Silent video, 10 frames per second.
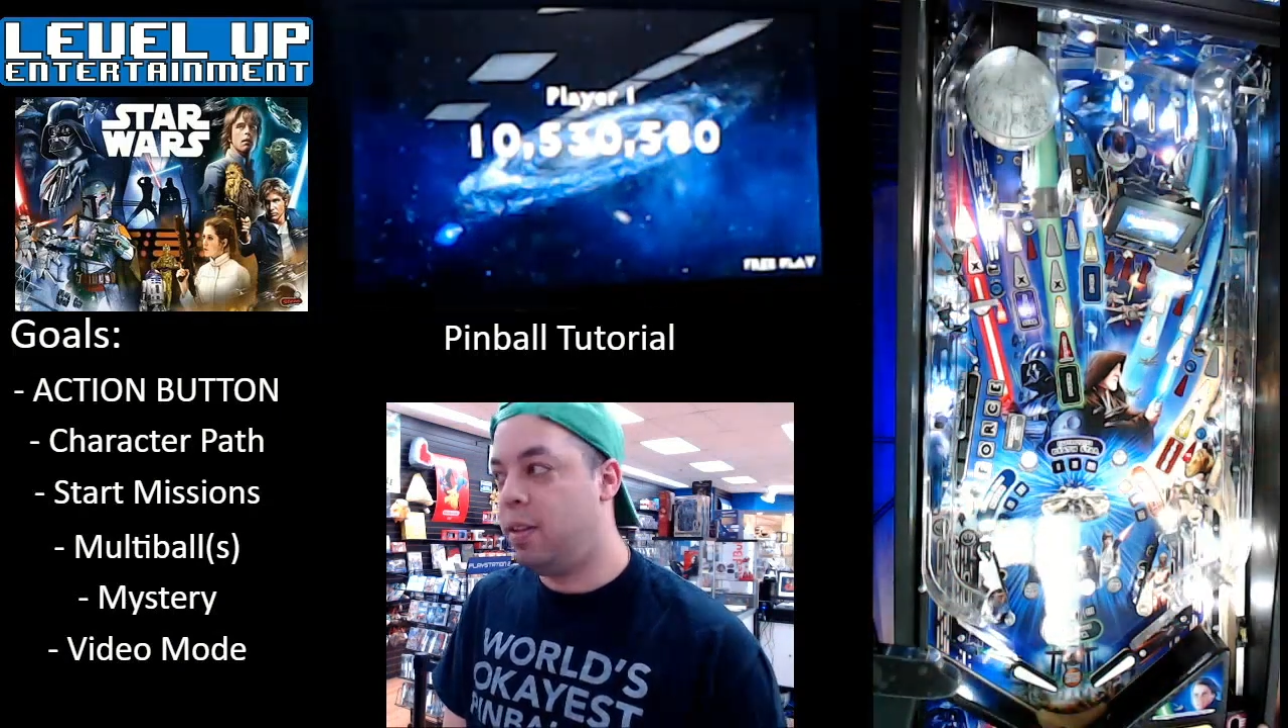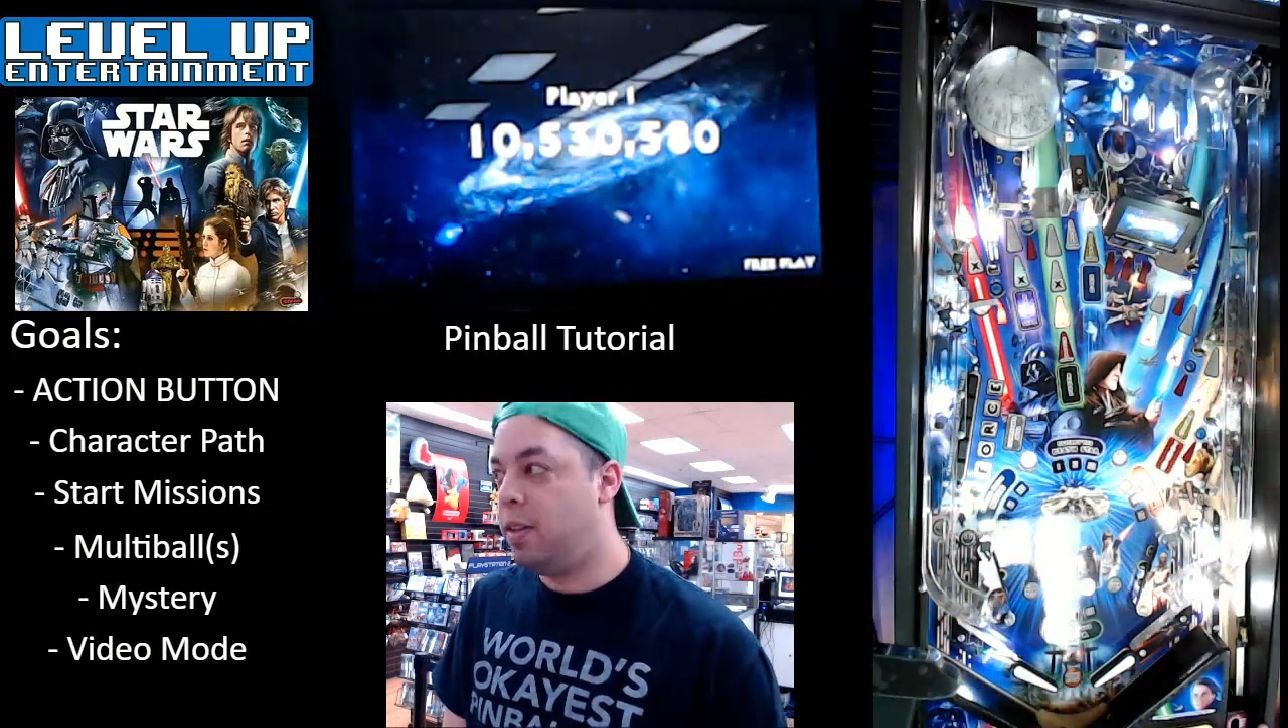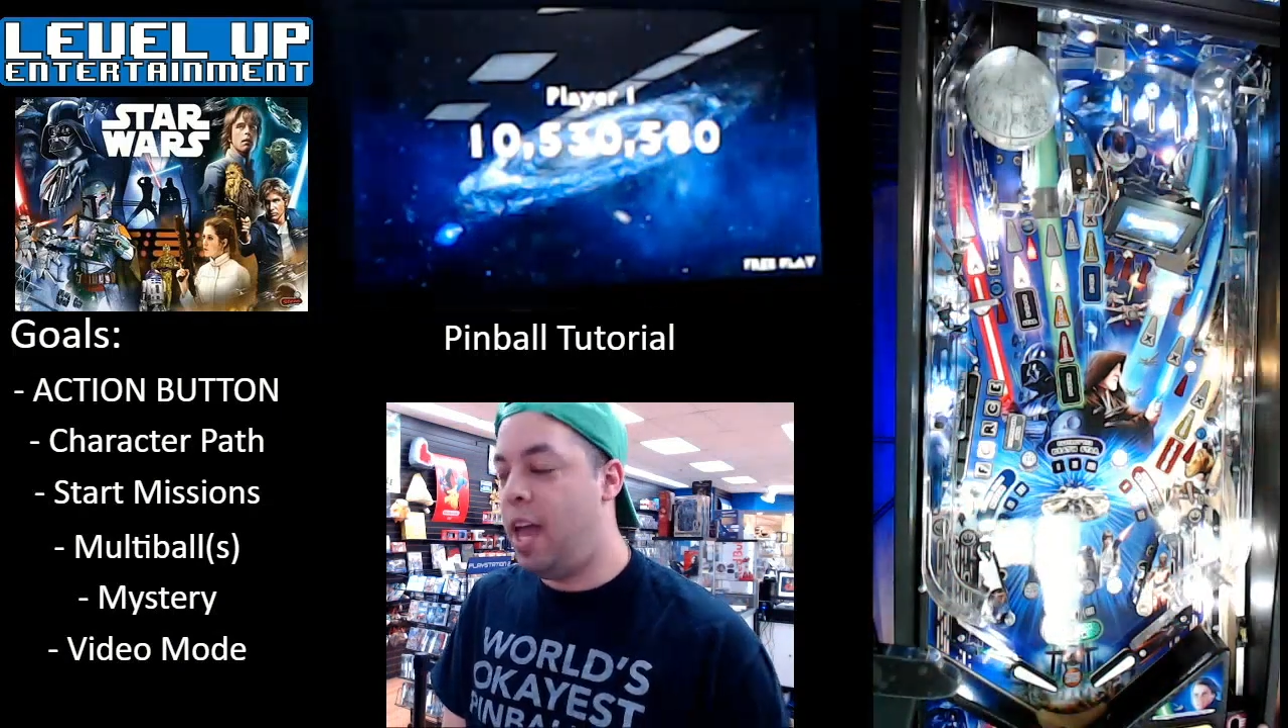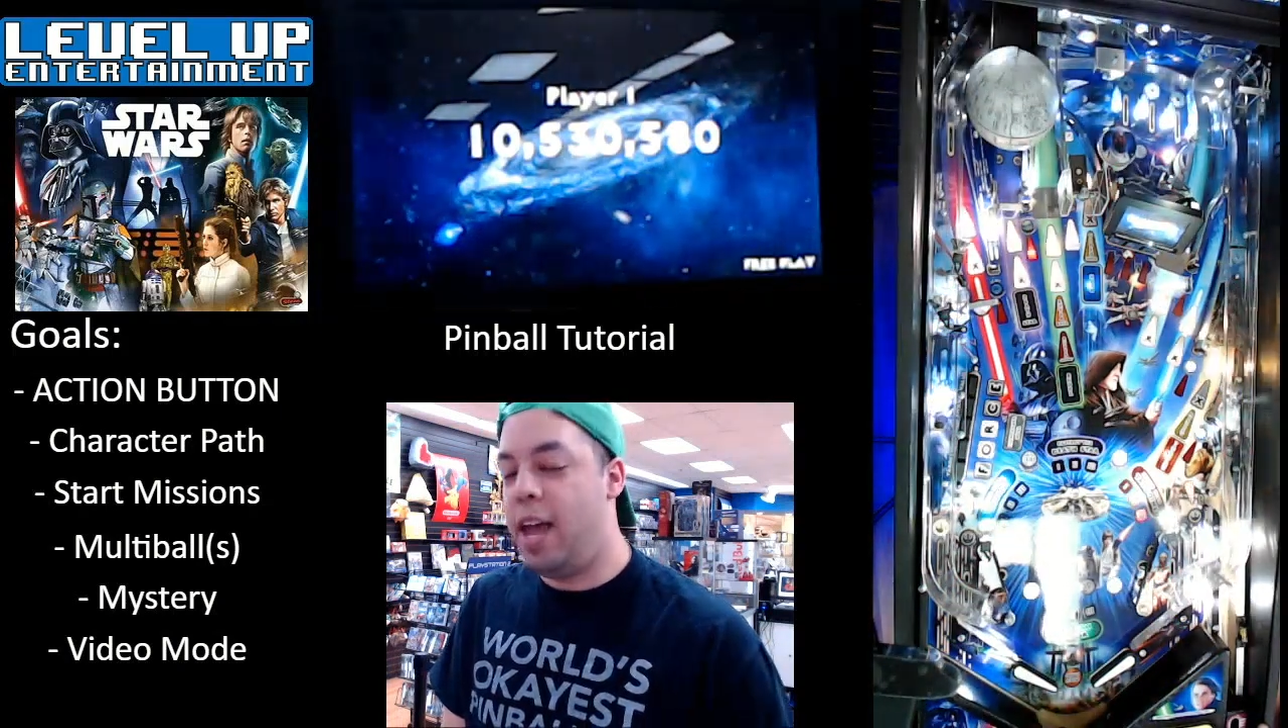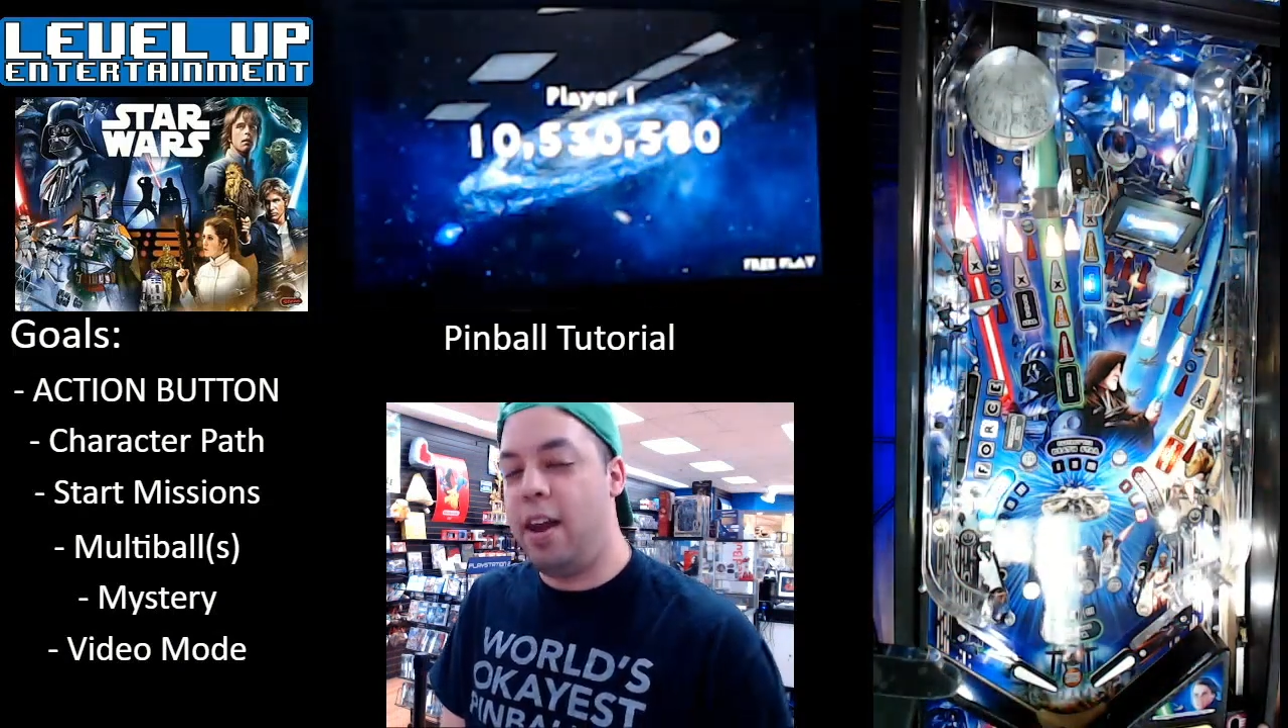
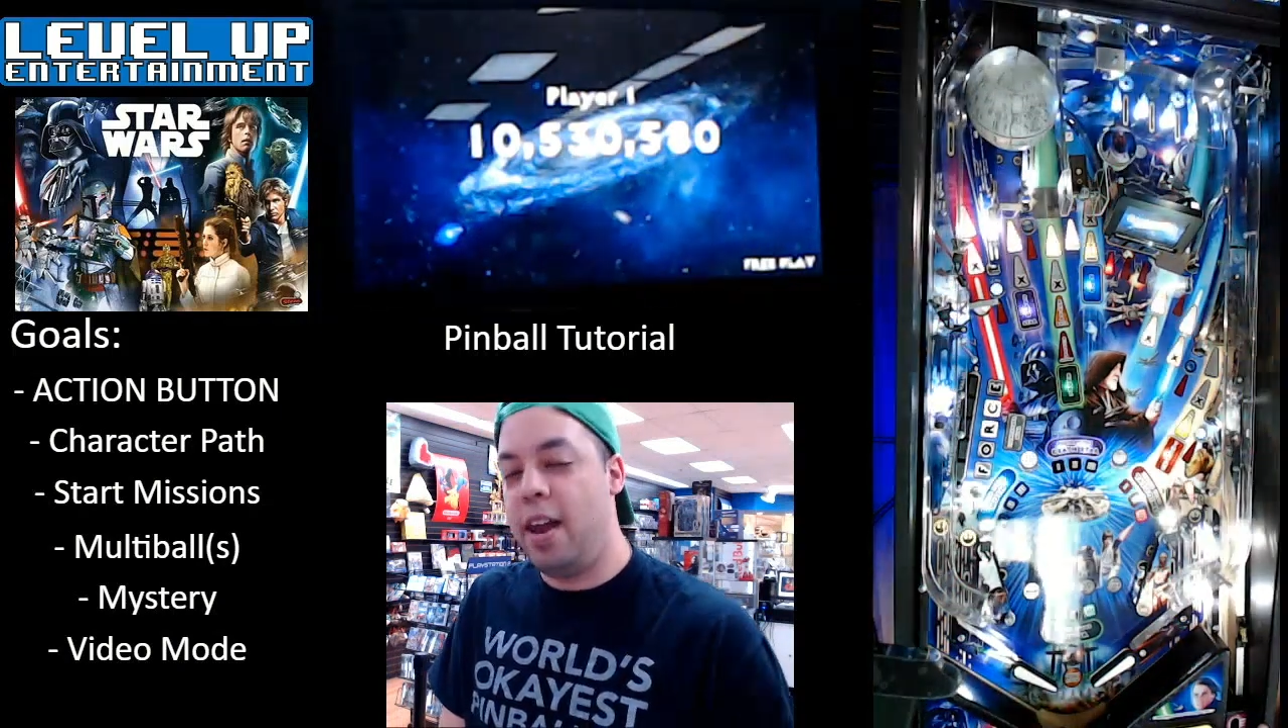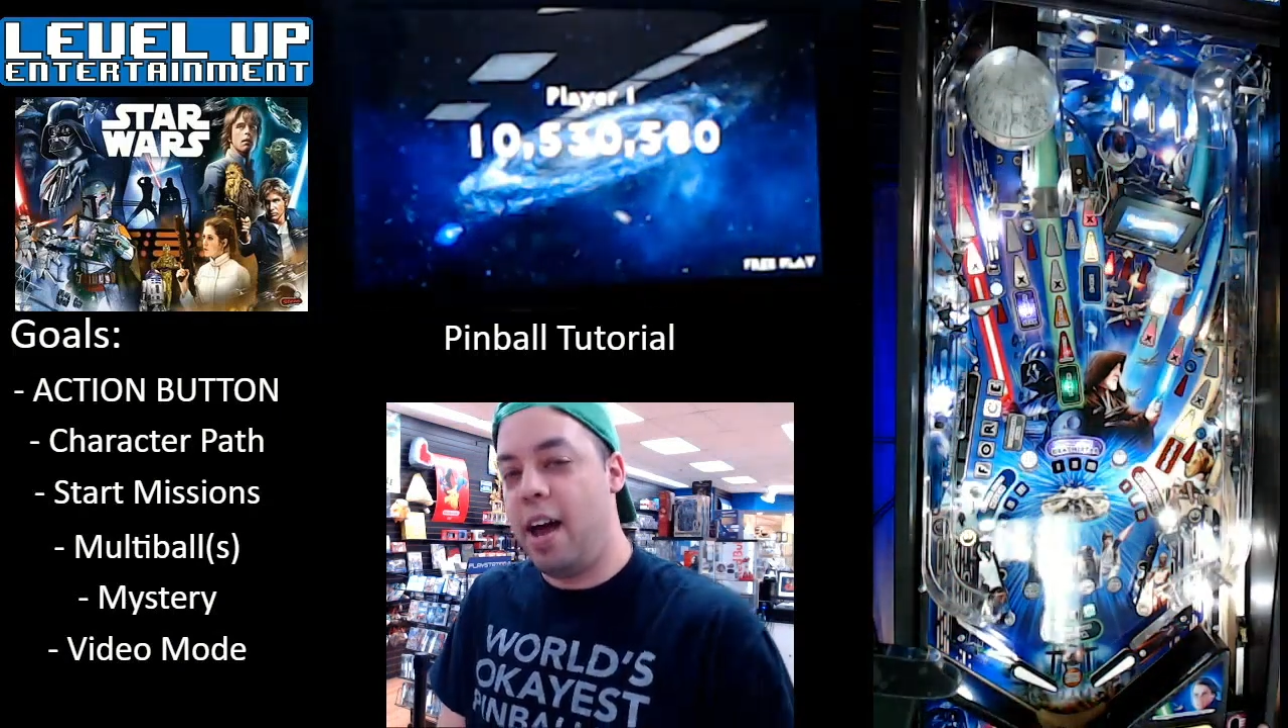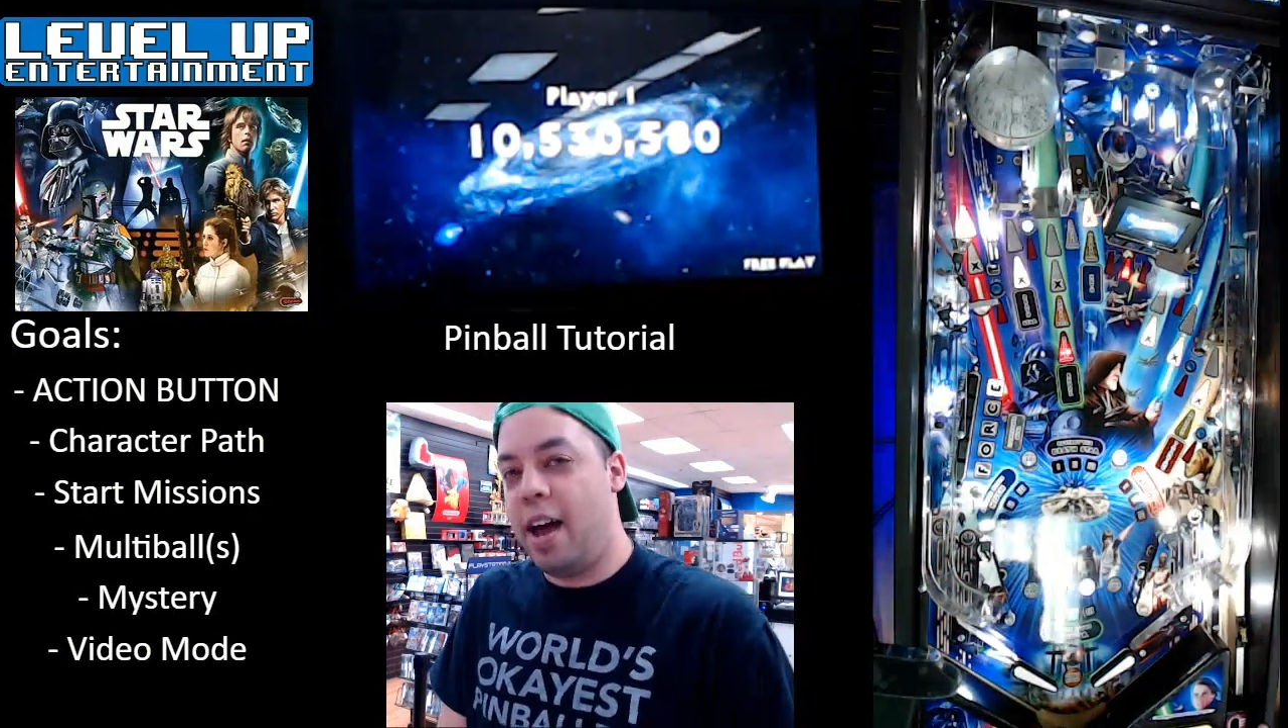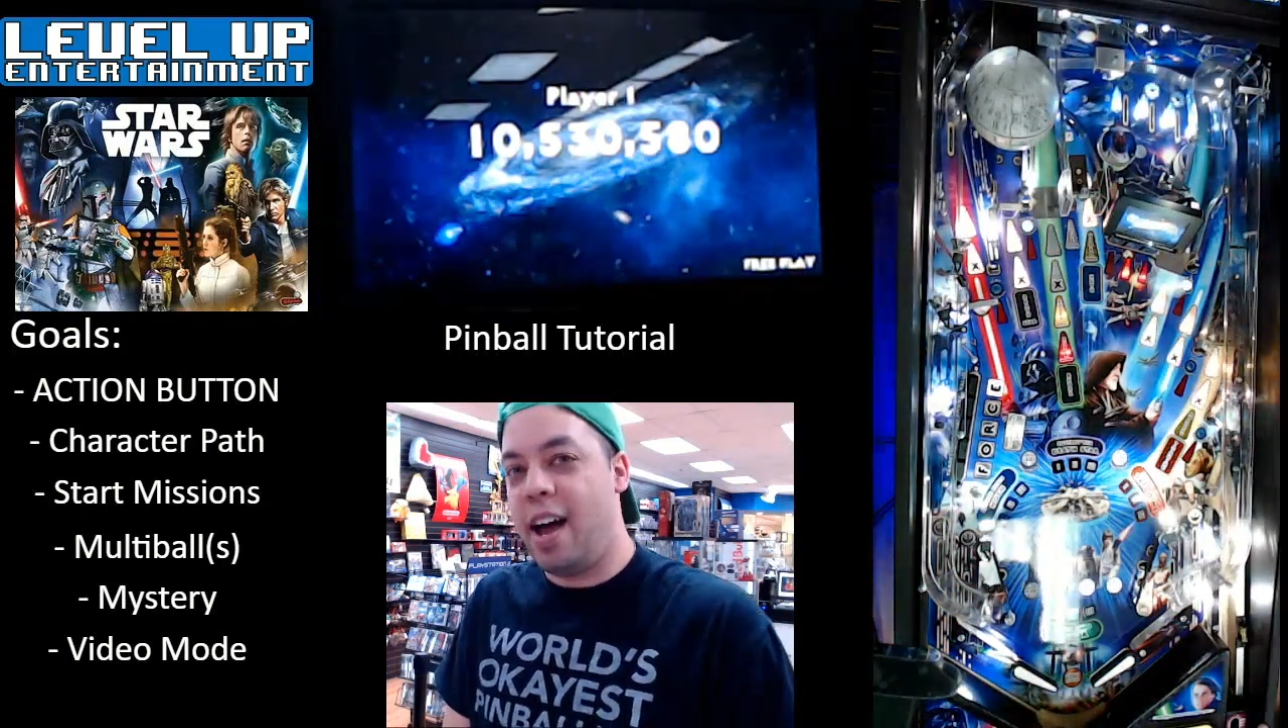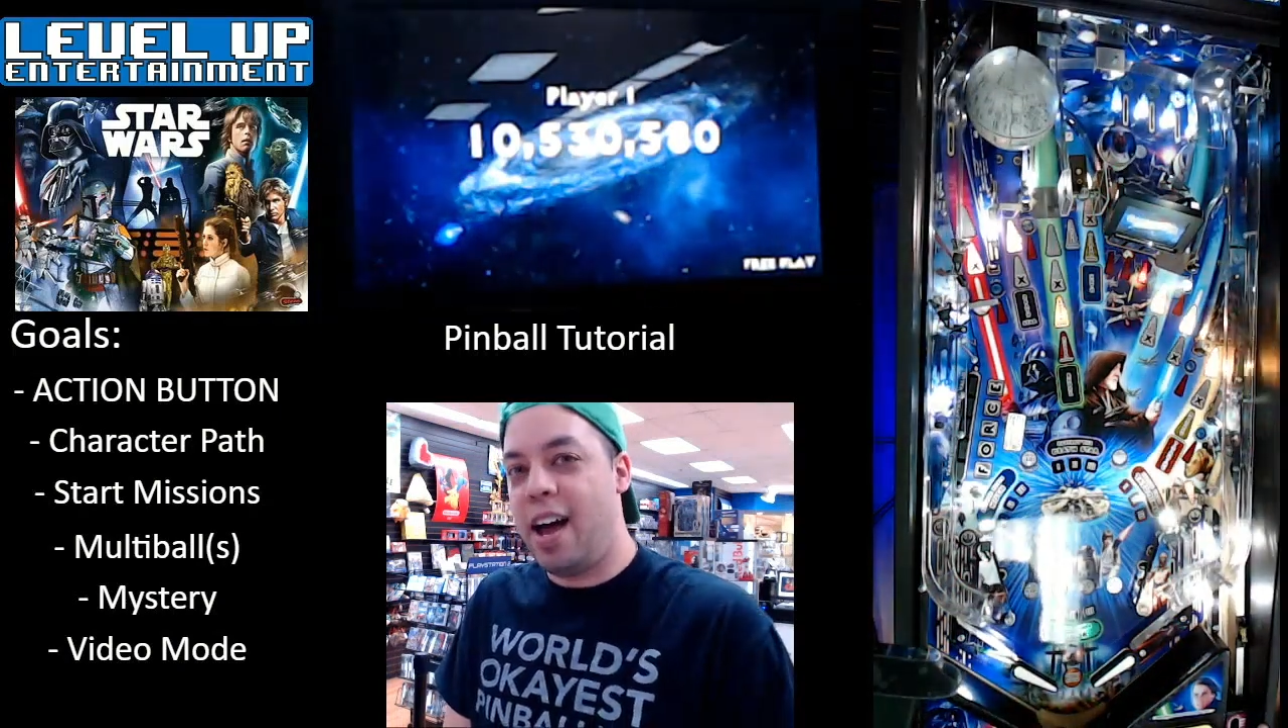And
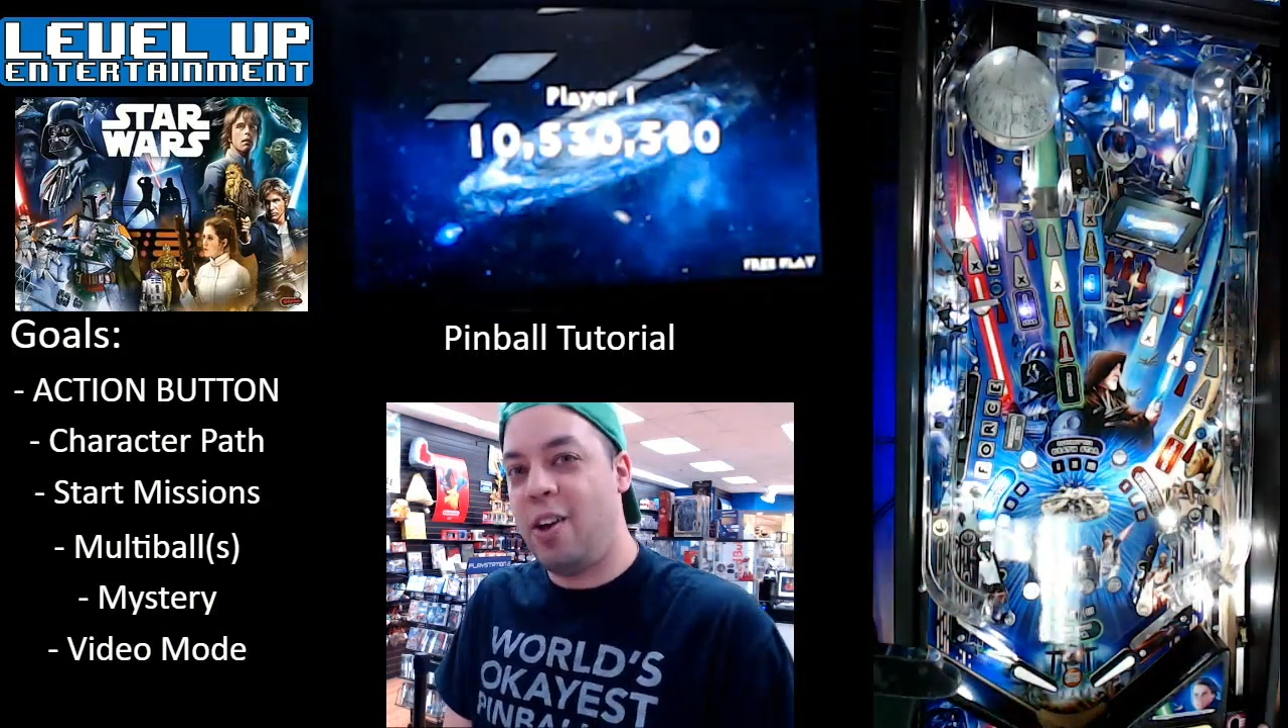I